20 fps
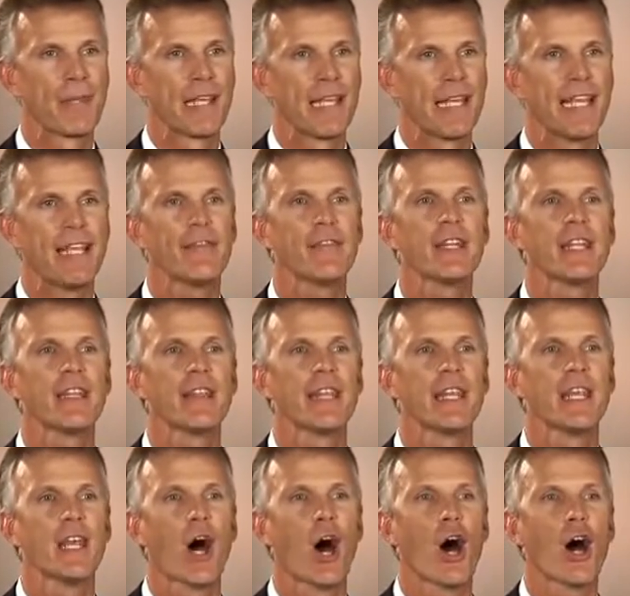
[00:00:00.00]
Even in
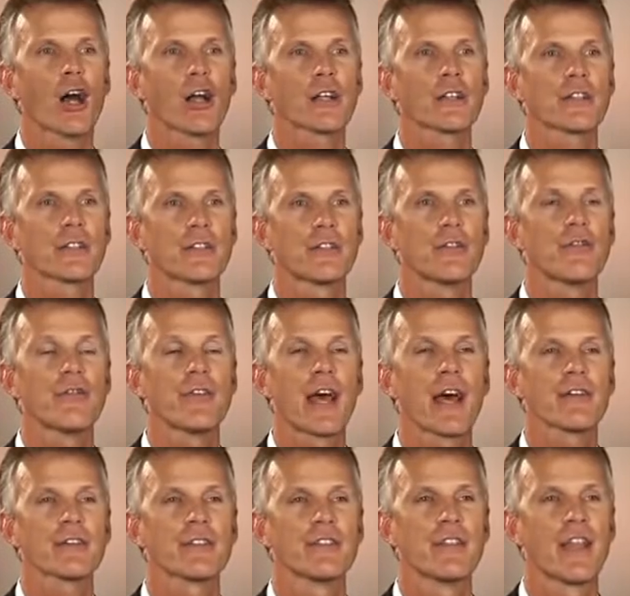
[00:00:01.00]
the August
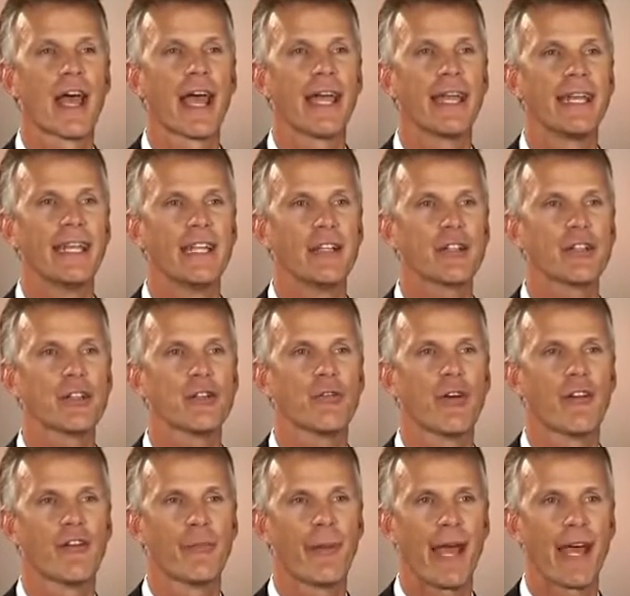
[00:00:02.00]
2009 issue
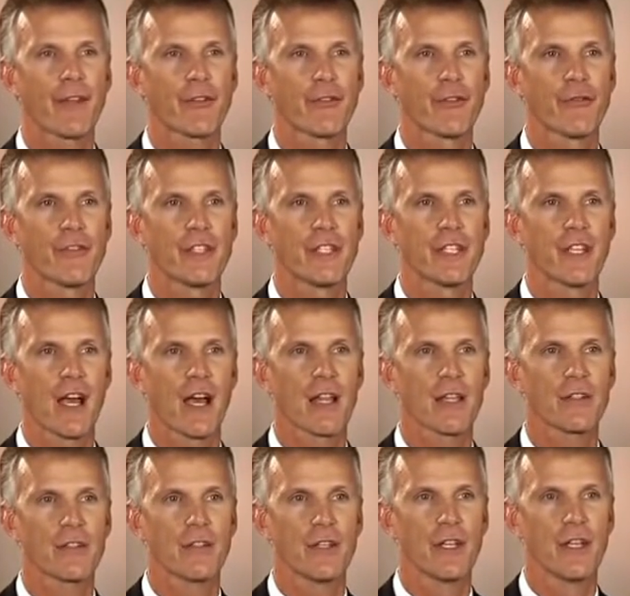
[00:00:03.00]
of
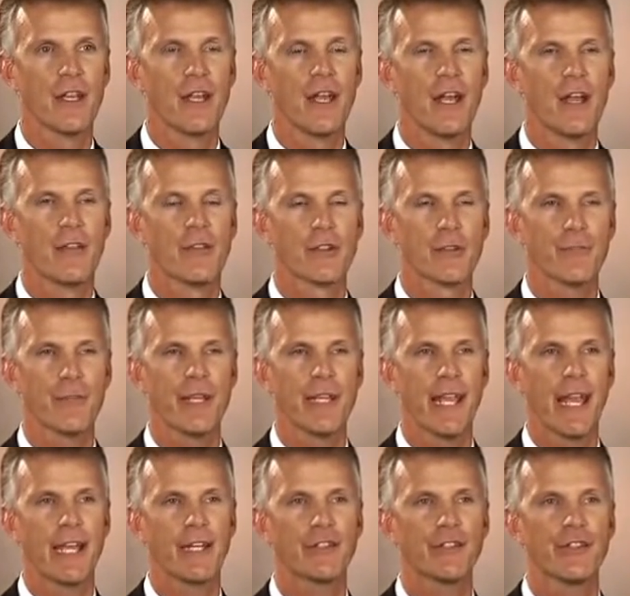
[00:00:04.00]
Pathophysiology, there's
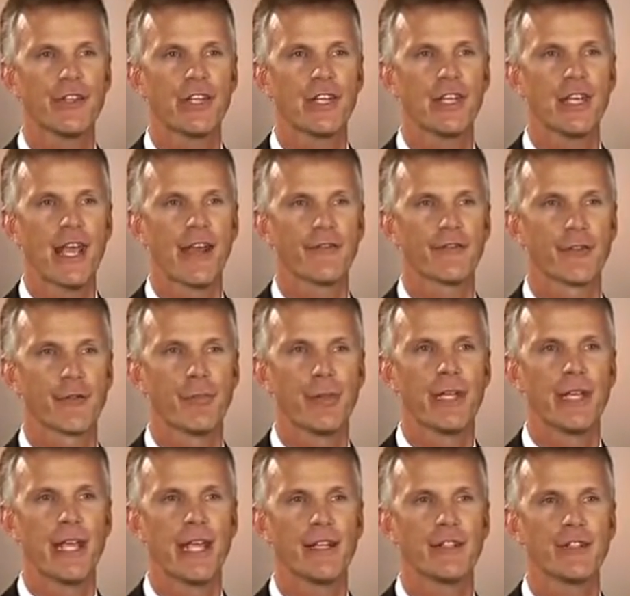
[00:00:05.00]
PhD after
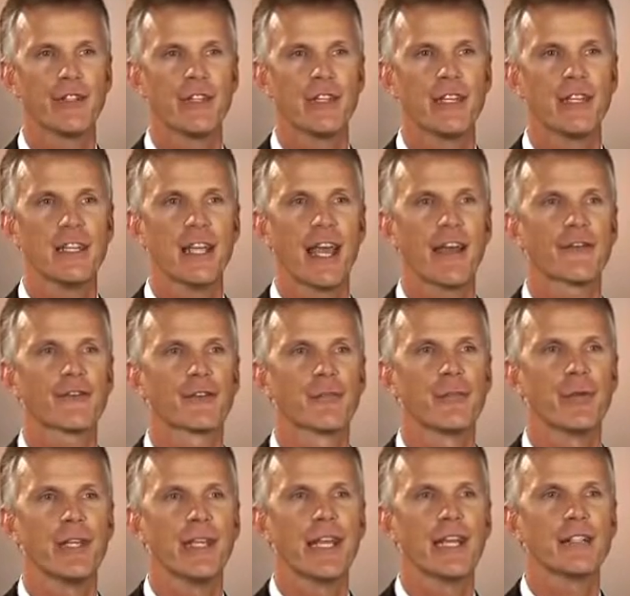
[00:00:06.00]
PhD after
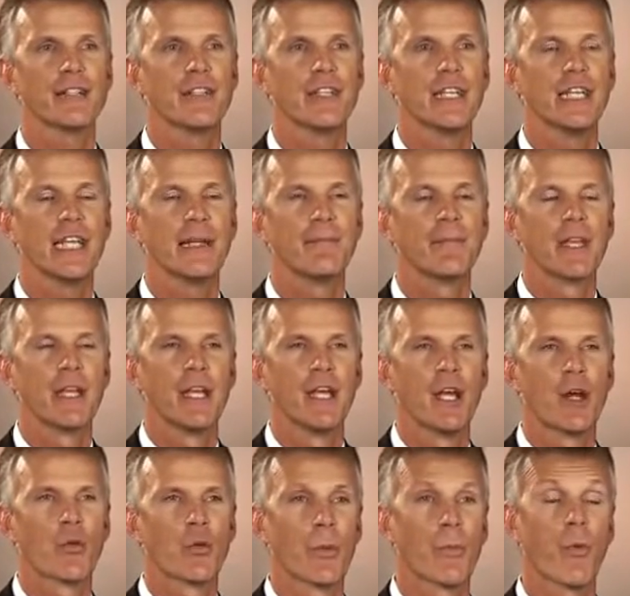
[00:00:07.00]
PhD
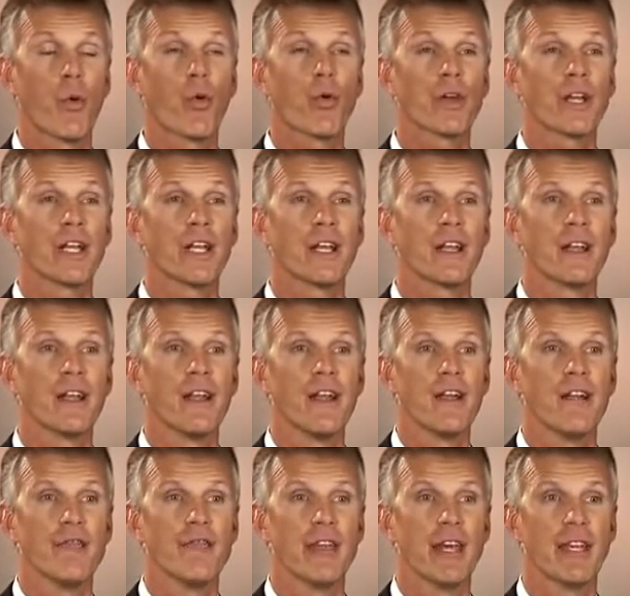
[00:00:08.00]
reporting
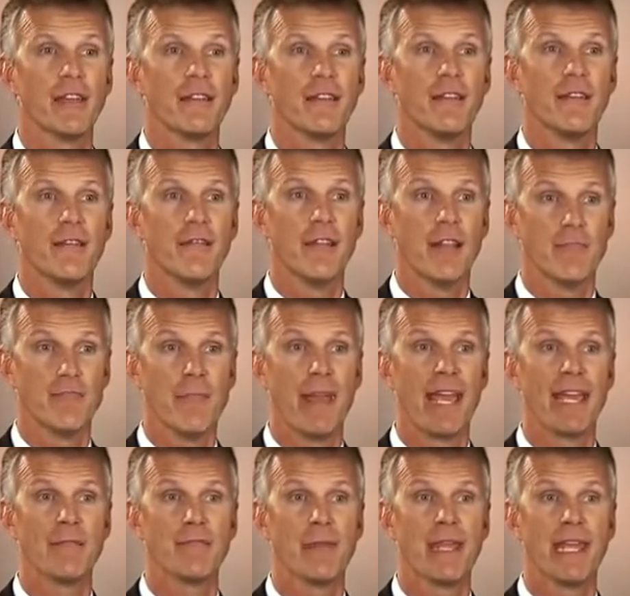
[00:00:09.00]
that
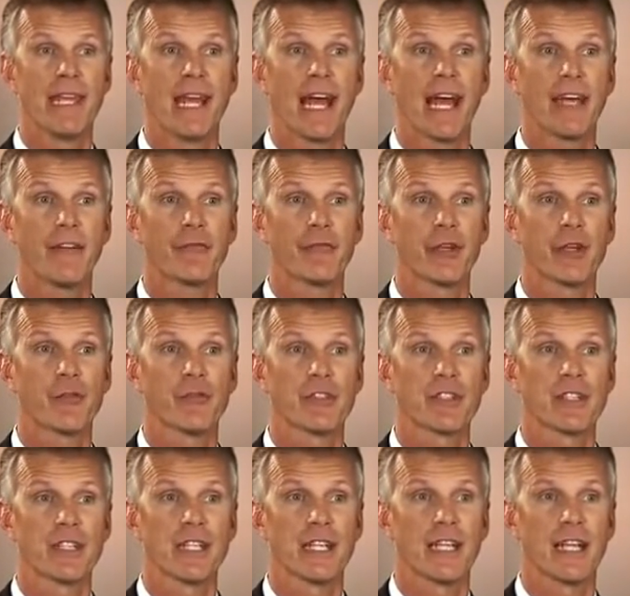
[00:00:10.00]
man-made
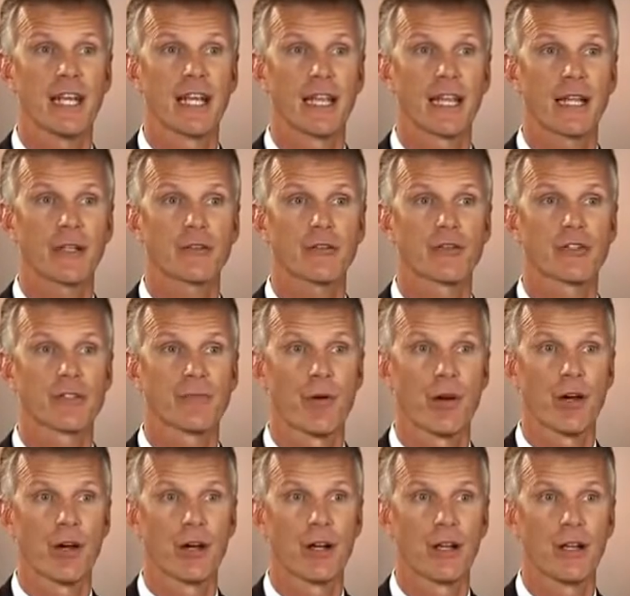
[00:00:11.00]
high-frequency
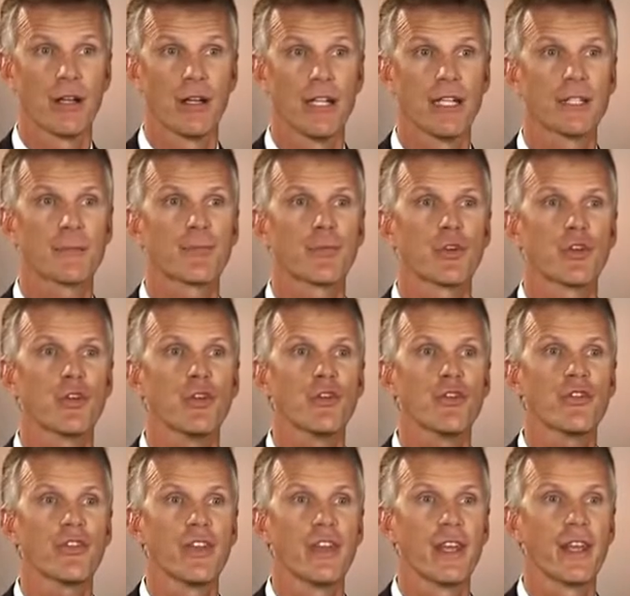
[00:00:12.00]
electrosmog is
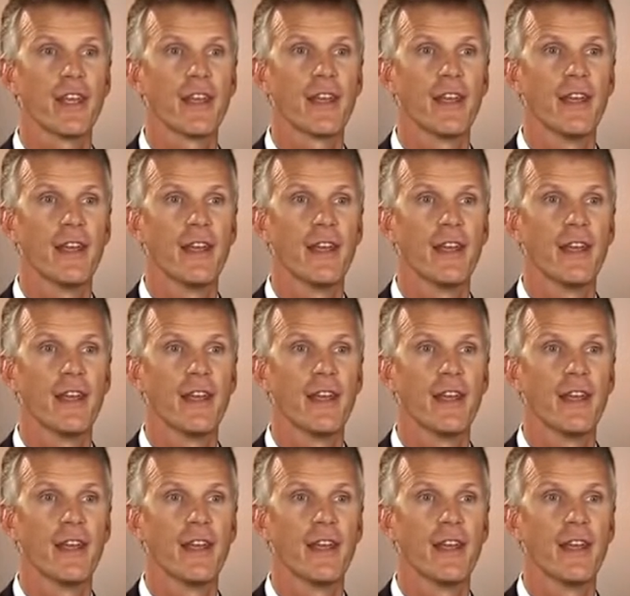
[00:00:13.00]
producing